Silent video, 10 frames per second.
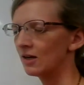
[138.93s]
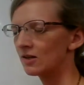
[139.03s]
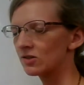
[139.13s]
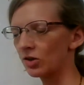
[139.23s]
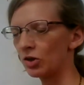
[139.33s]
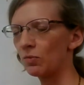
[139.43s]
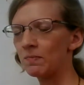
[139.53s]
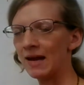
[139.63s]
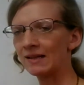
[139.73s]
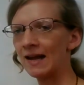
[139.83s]
so you
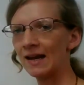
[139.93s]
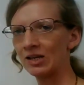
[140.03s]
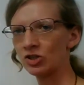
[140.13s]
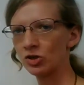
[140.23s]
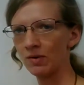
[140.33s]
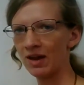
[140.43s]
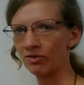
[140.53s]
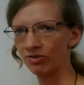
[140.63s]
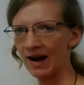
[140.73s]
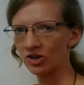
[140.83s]
make that into a
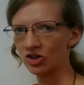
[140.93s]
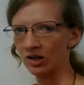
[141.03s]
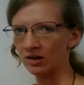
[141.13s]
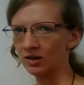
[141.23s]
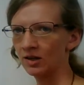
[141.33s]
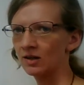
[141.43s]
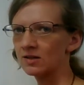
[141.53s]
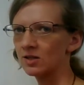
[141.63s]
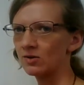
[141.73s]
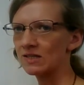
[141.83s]
fraction.
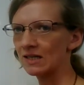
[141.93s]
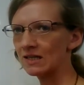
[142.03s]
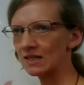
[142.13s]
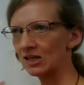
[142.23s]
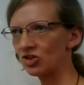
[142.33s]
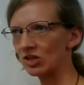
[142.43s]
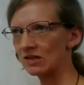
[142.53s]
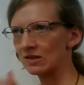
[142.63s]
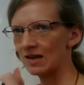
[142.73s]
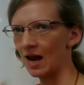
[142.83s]
So 6 inches
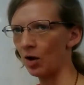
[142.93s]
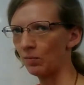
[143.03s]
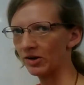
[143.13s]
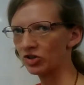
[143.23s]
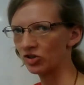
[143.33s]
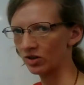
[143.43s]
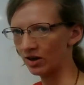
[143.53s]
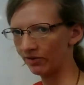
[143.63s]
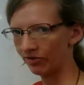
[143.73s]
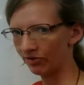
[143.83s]
is how much
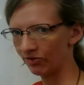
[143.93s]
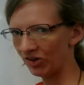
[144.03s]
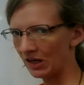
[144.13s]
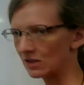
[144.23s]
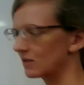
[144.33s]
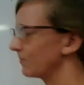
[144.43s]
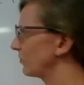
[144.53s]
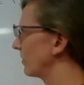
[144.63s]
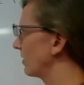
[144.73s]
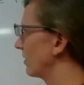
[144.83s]
of feet?
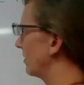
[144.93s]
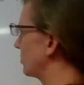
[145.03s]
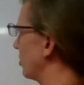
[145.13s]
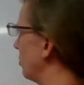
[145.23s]
So you